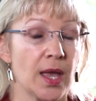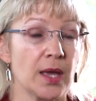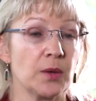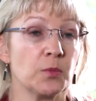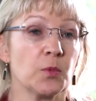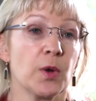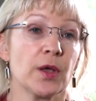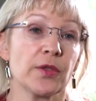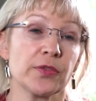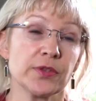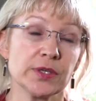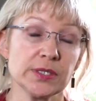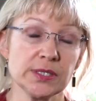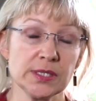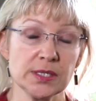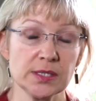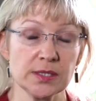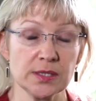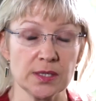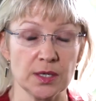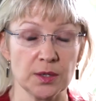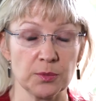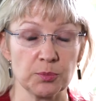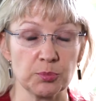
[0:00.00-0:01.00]
And while this
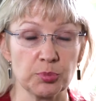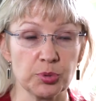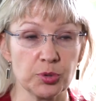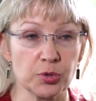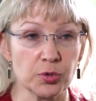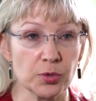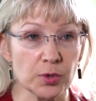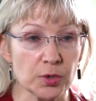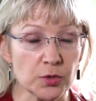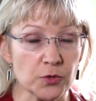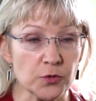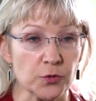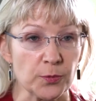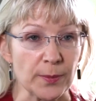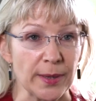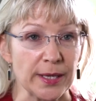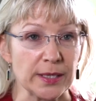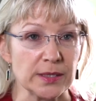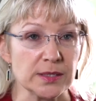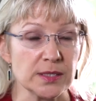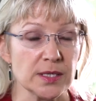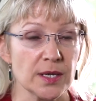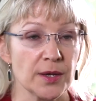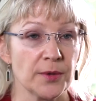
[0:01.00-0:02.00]
is an
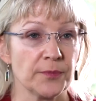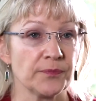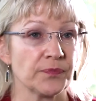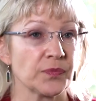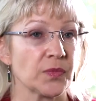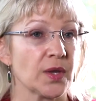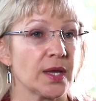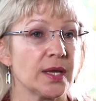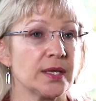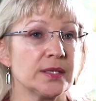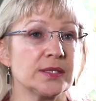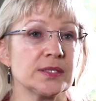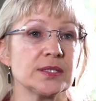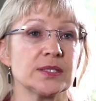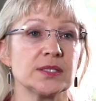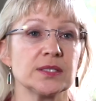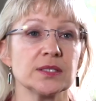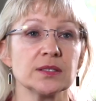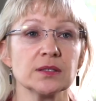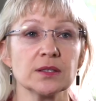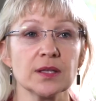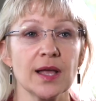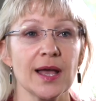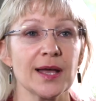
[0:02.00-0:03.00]
improvement, it
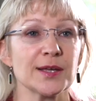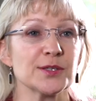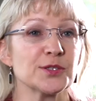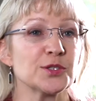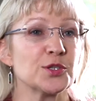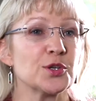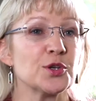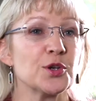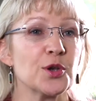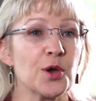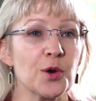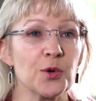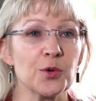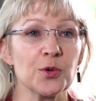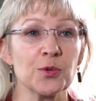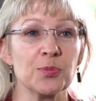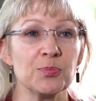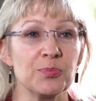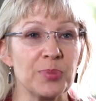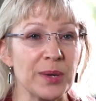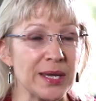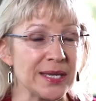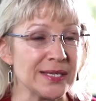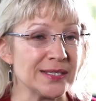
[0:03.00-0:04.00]
still has no
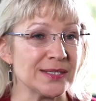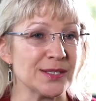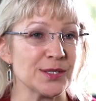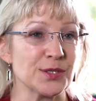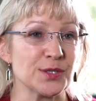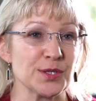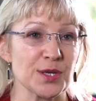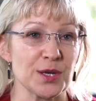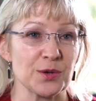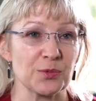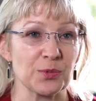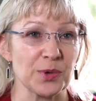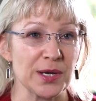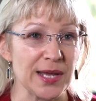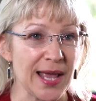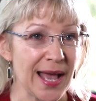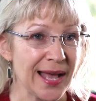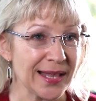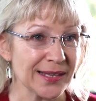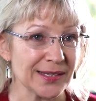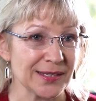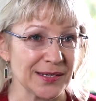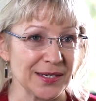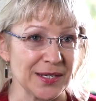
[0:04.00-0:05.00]
basis in
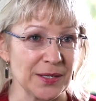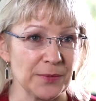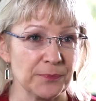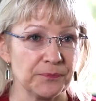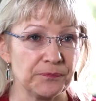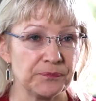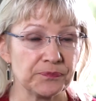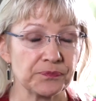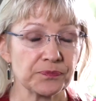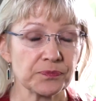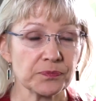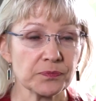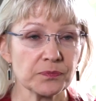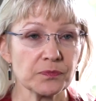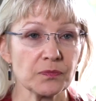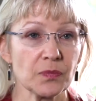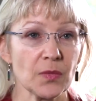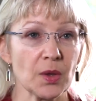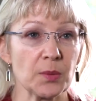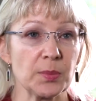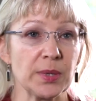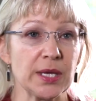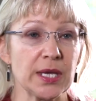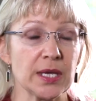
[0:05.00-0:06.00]
reality
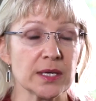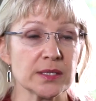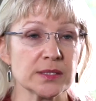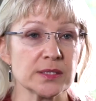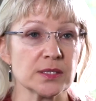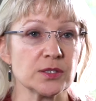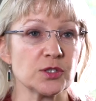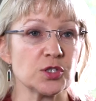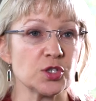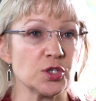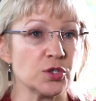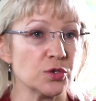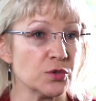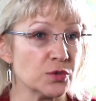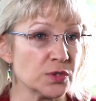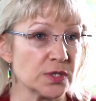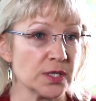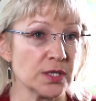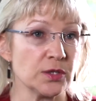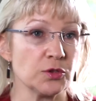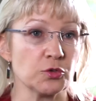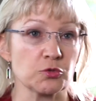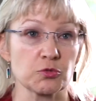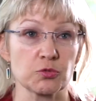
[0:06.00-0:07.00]
because it's
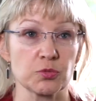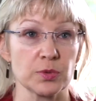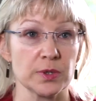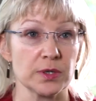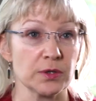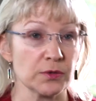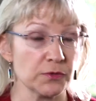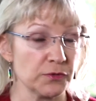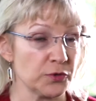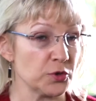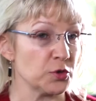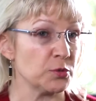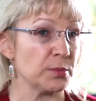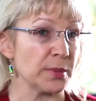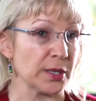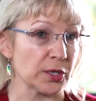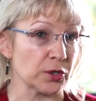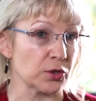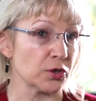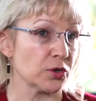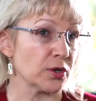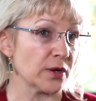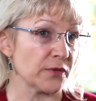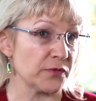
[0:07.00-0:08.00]
using the rear view
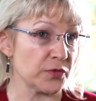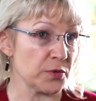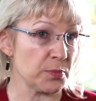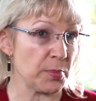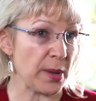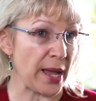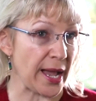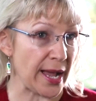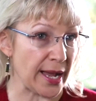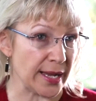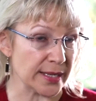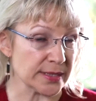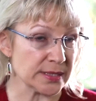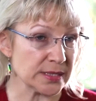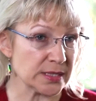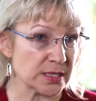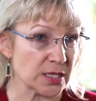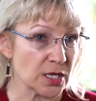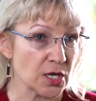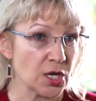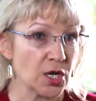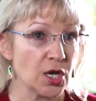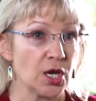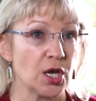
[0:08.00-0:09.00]
mirror of the past
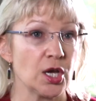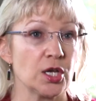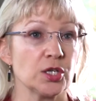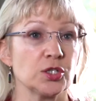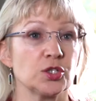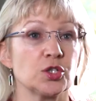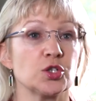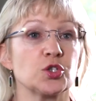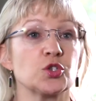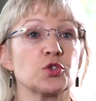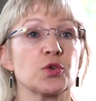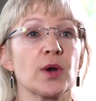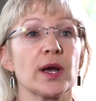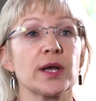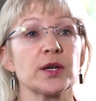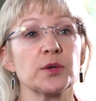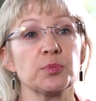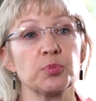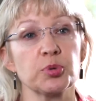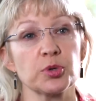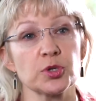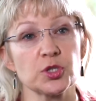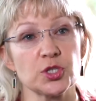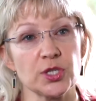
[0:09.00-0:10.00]
to try to
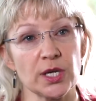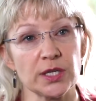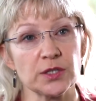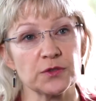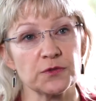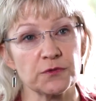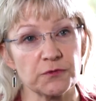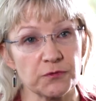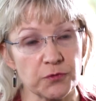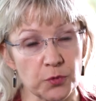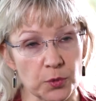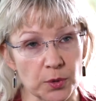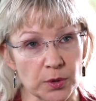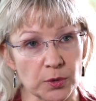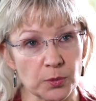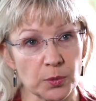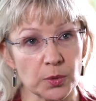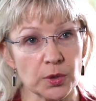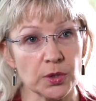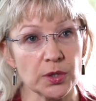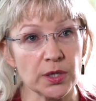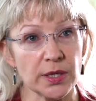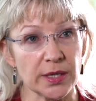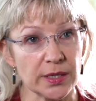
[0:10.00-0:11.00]
project
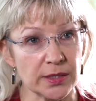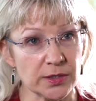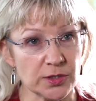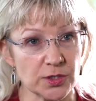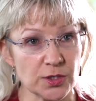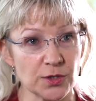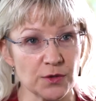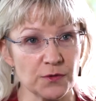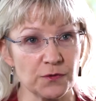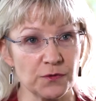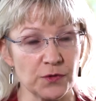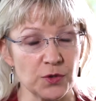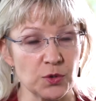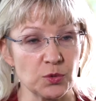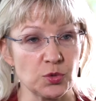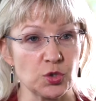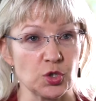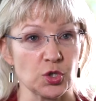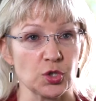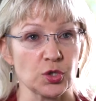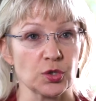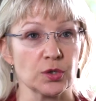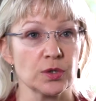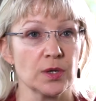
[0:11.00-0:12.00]
forward into the
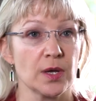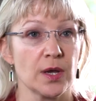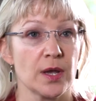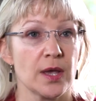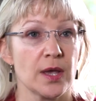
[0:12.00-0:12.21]
future.